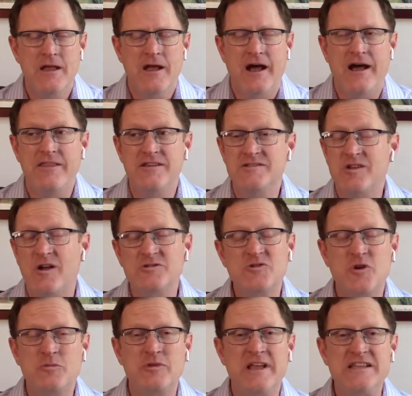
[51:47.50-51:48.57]
There's also
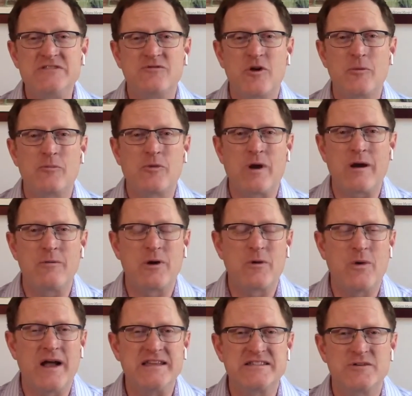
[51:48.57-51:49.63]
a place for a prayer
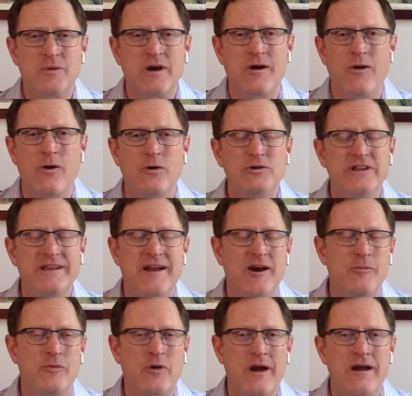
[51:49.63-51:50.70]
request. We are holding our
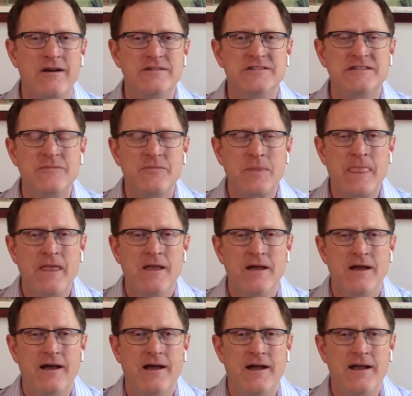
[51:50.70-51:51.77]
prayers
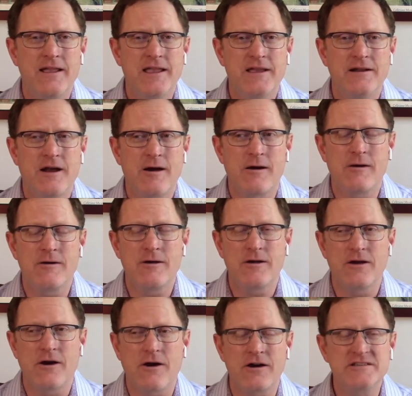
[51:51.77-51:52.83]
in our
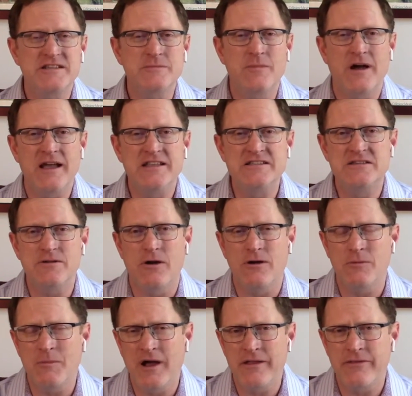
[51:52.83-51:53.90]
hearts and minds all
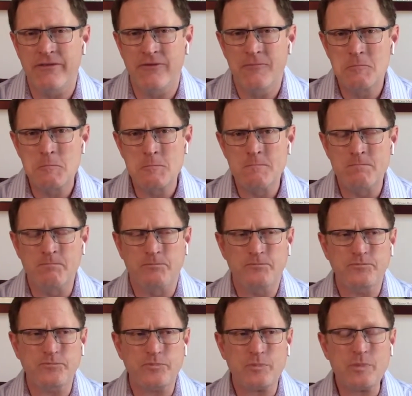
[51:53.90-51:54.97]
month.
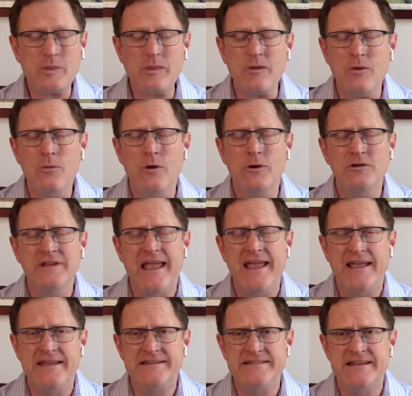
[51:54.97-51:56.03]

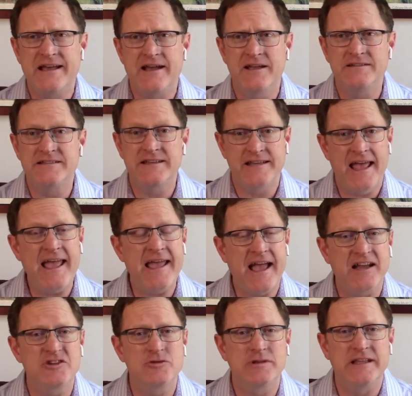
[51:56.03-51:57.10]
Today,
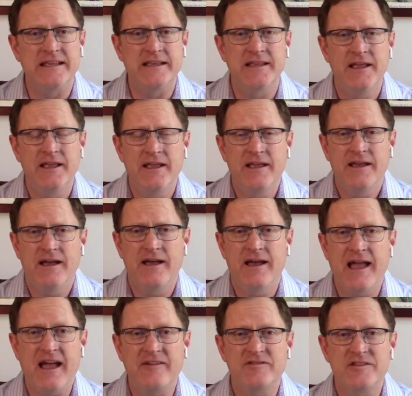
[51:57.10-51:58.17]
actually,
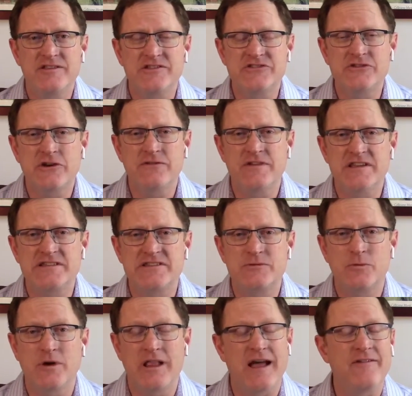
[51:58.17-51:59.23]
after the service,
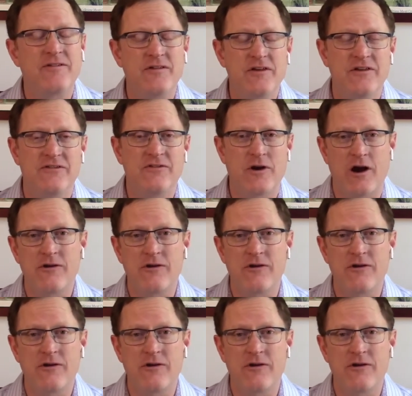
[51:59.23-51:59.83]
we'll have our